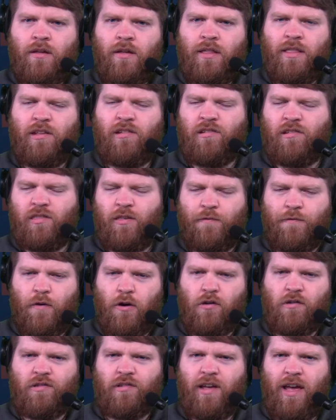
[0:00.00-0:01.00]
this is the
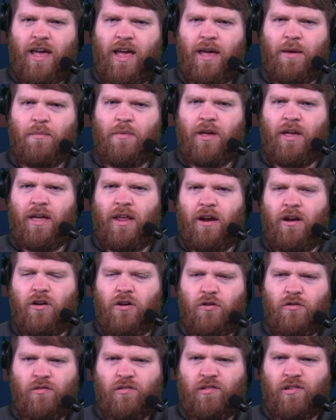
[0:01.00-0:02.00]
first game in a
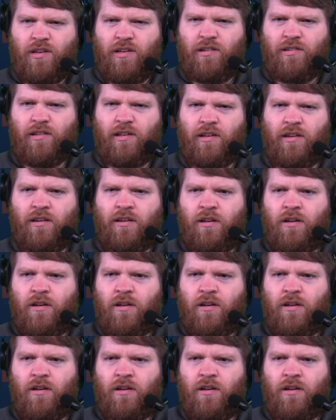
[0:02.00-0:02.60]
new season